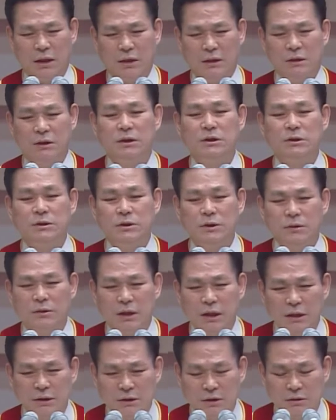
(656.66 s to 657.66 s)
The Bible
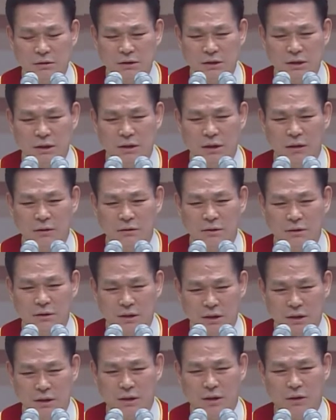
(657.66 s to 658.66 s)
is showing us
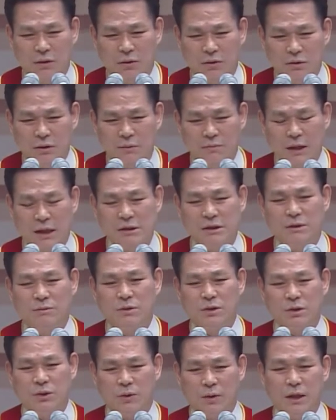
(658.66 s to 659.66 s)
important providence of
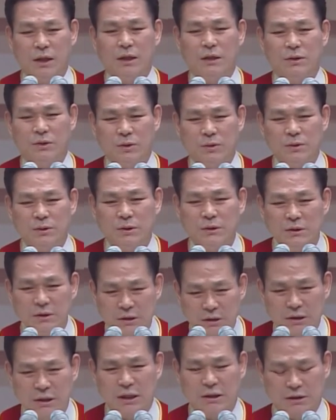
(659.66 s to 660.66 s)
God
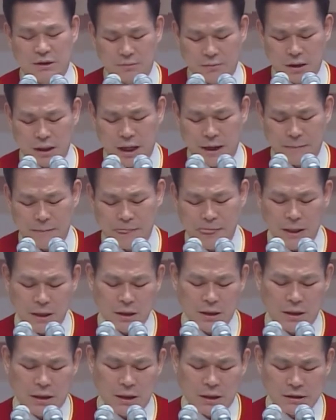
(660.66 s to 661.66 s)
through the garments of
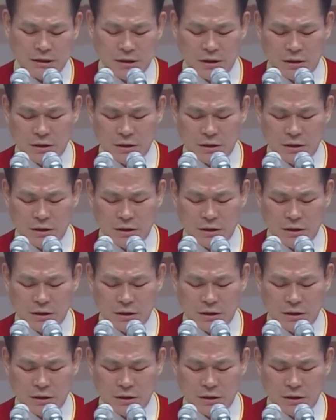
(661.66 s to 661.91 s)
Jesus.